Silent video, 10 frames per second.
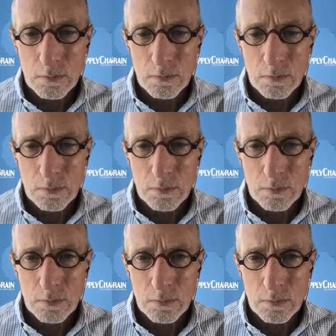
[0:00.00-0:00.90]

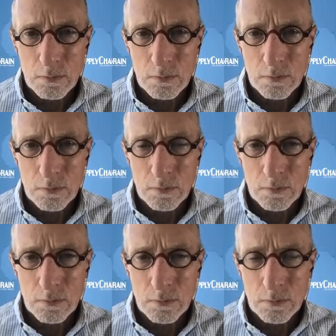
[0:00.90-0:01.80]

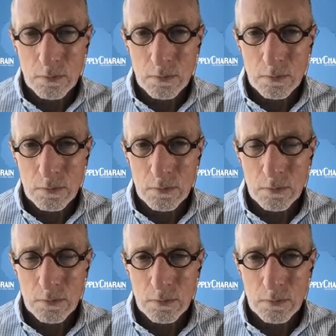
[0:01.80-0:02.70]

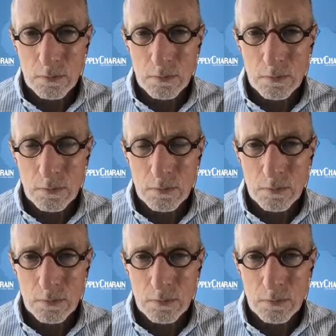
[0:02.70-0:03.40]
The person shown says nothing.